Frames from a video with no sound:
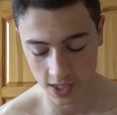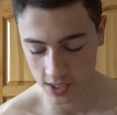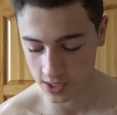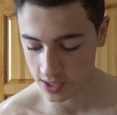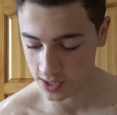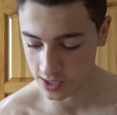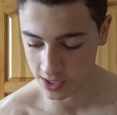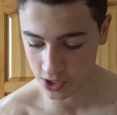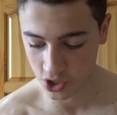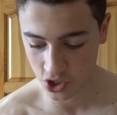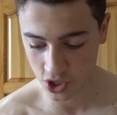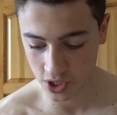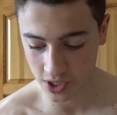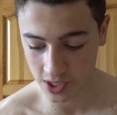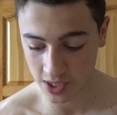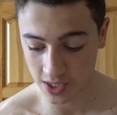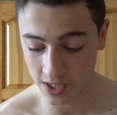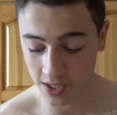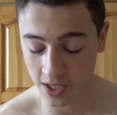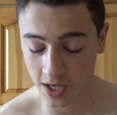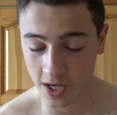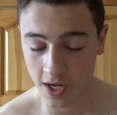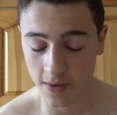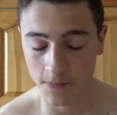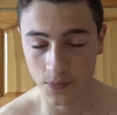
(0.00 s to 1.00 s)
It's just,
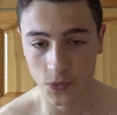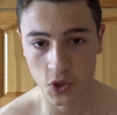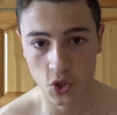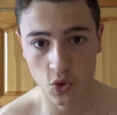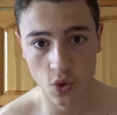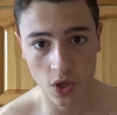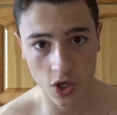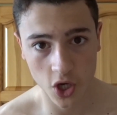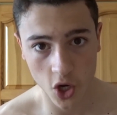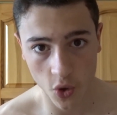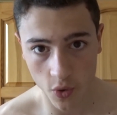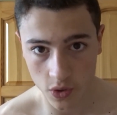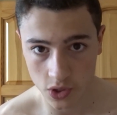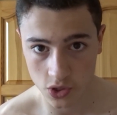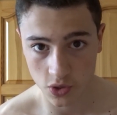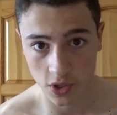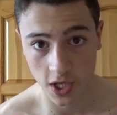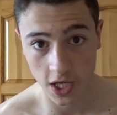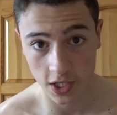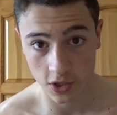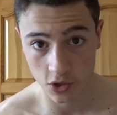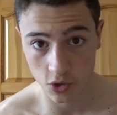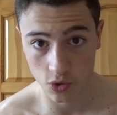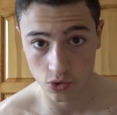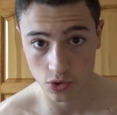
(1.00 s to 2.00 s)
you're going to
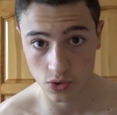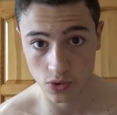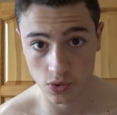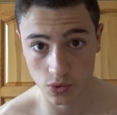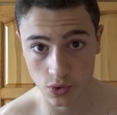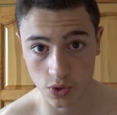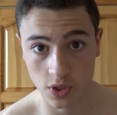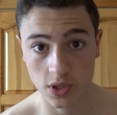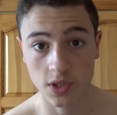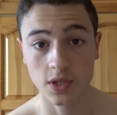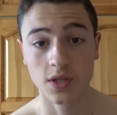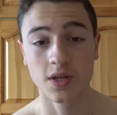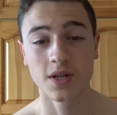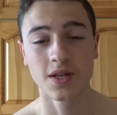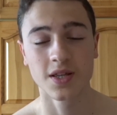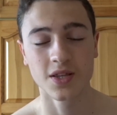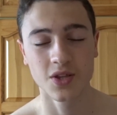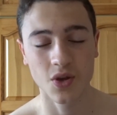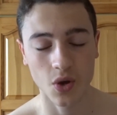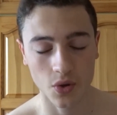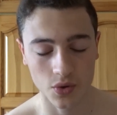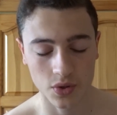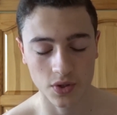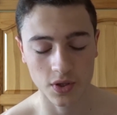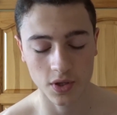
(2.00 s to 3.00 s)
get used to it,
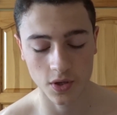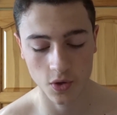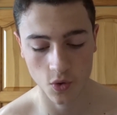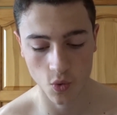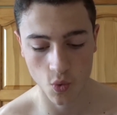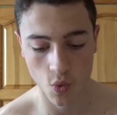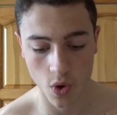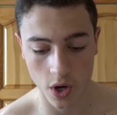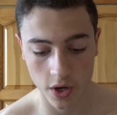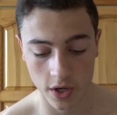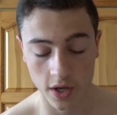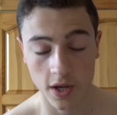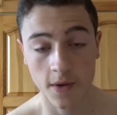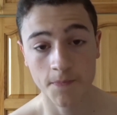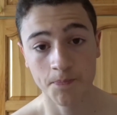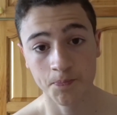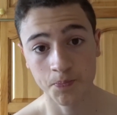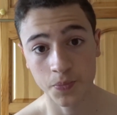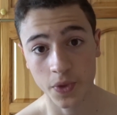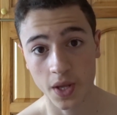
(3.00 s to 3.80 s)
don't worry.